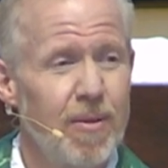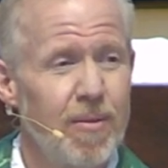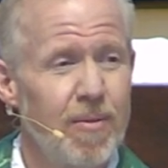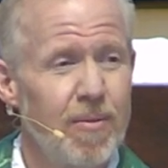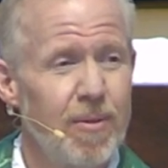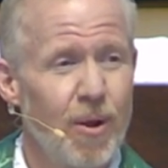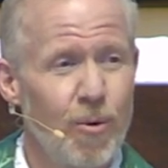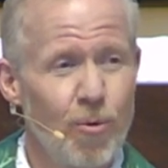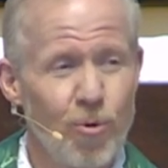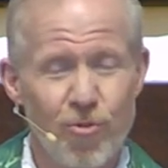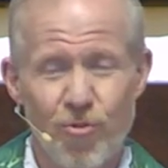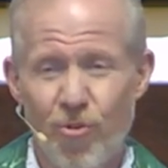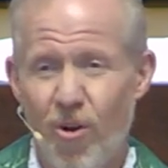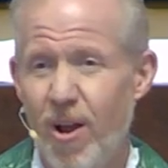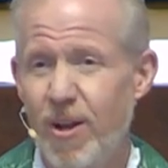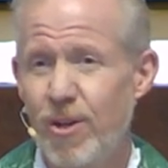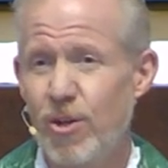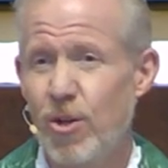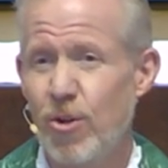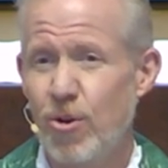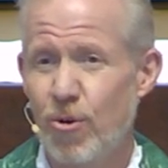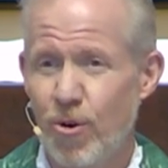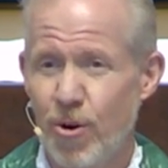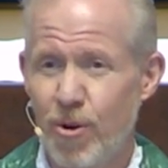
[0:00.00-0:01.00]
They were trying
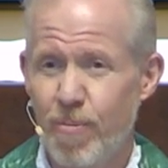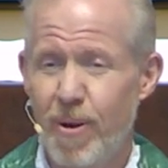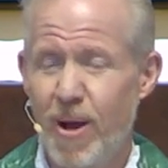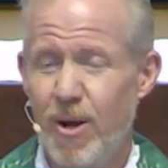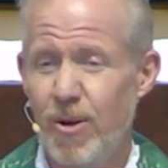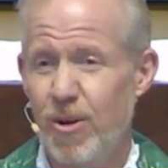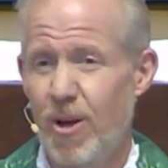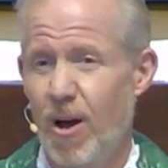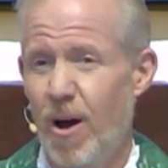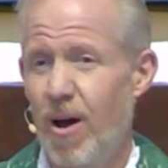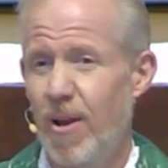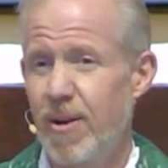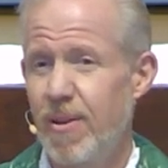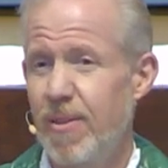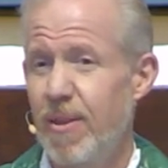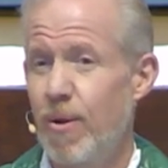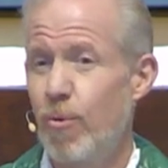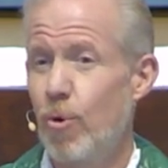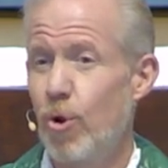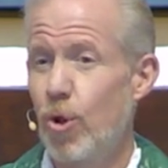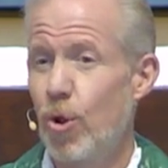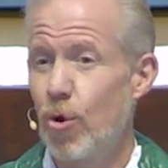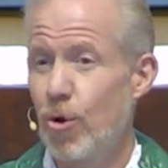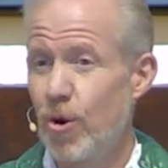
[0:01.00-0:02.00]
to learn about God, and they
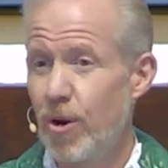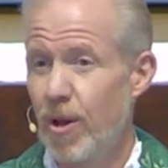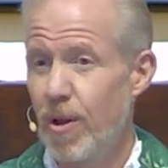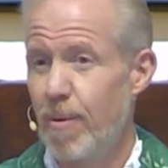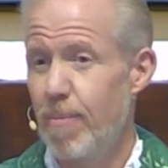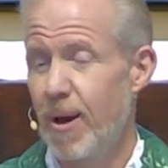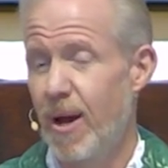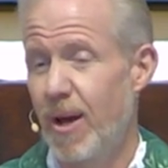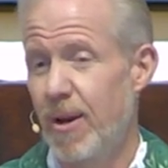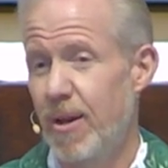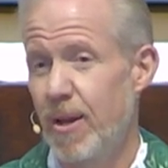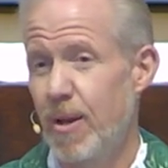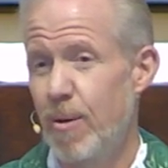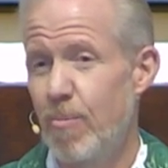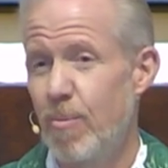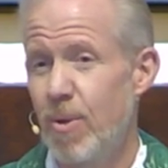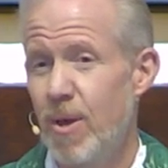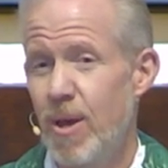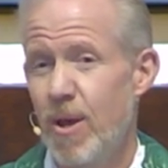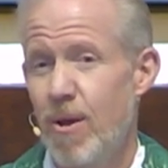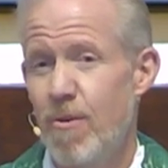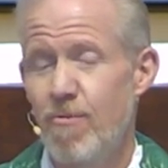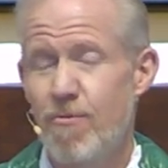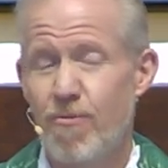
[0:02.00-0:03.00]
were learning about him
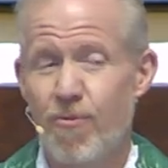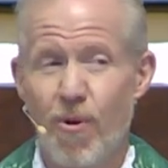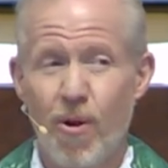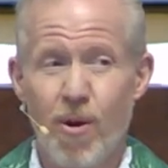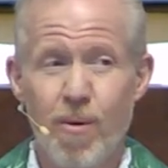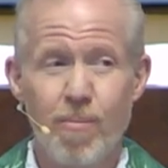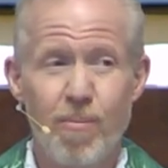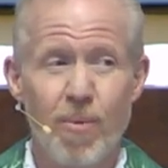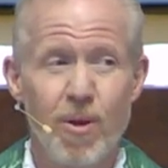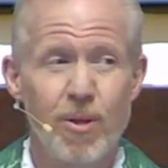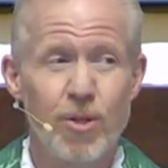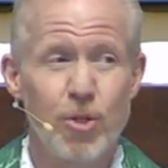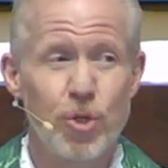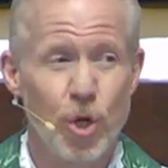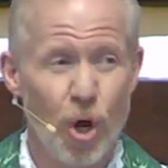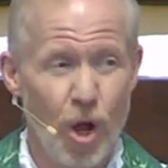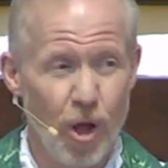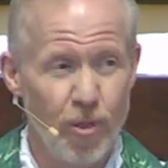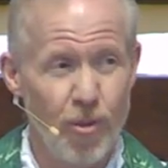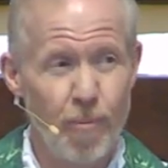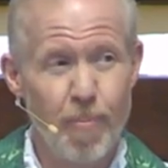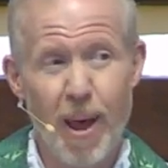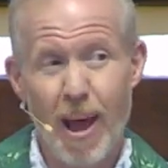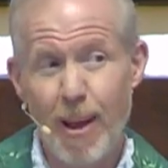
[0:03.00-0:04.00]
from
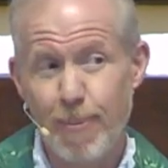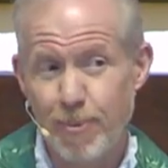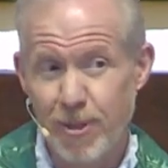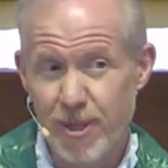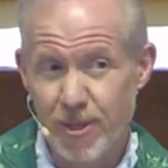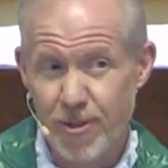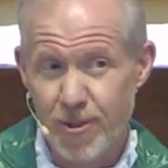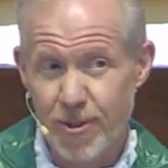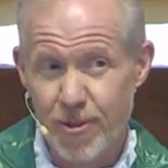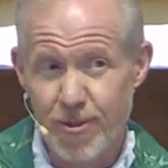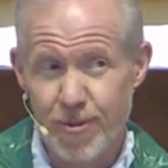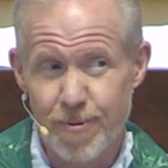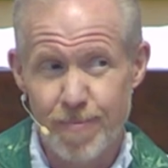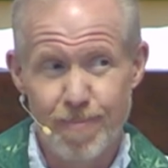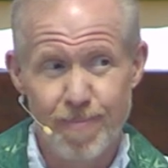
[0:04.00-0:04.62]
John the Baptist.